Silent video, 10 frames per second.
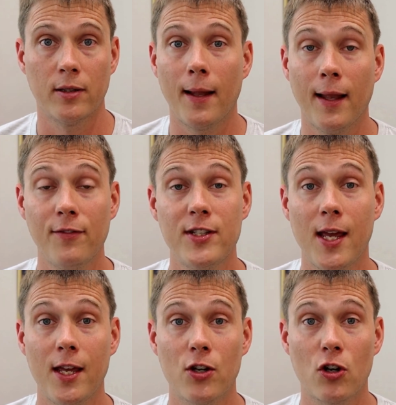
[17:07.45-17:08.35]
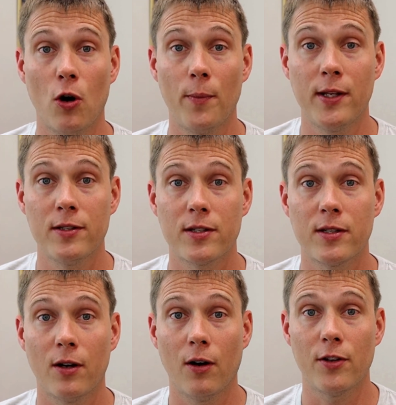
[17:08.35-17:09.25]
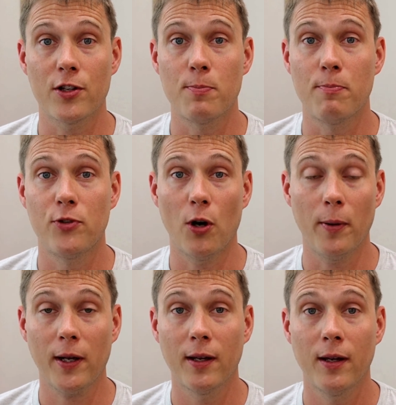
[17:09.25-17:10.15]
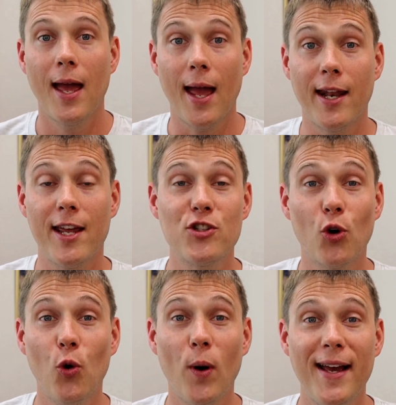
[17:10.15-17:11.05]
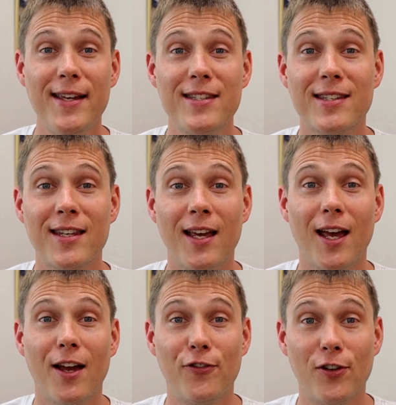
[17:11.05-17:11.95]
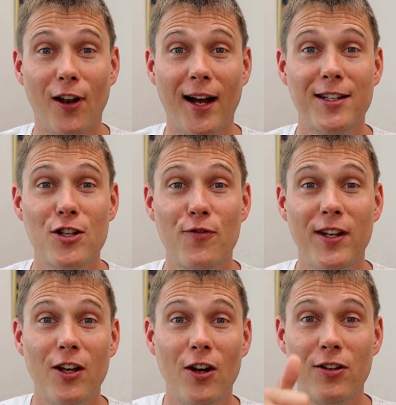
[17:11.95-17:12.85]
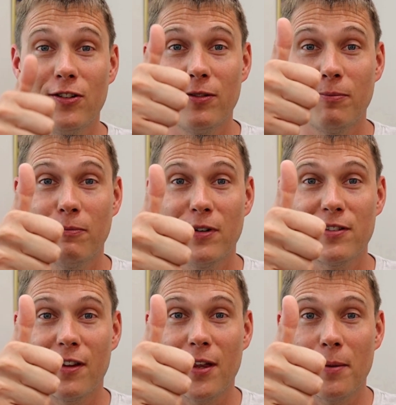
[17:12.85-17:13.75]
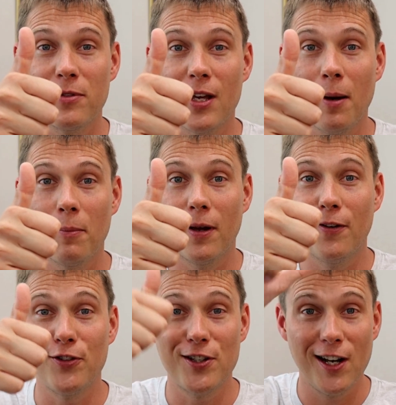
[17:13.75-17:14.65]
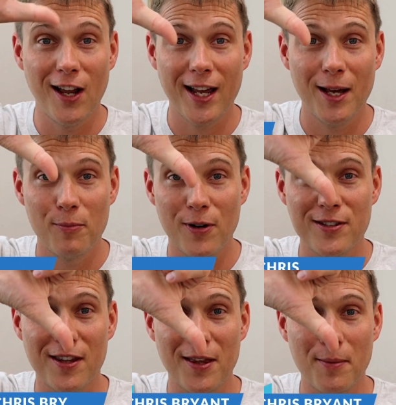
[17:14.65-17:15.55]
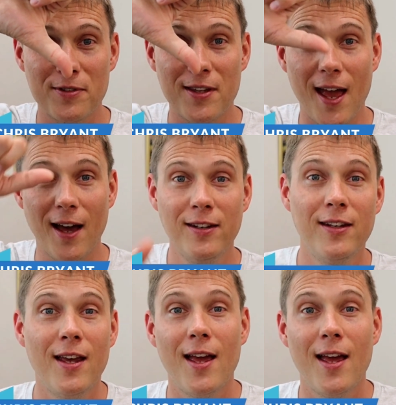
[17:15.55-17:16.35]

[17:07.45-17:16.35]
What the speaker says: I'd love to hear your comments on this topic, and as always, if you liked this video, press the thumbs up. If you didn't like it, press the thumbs down.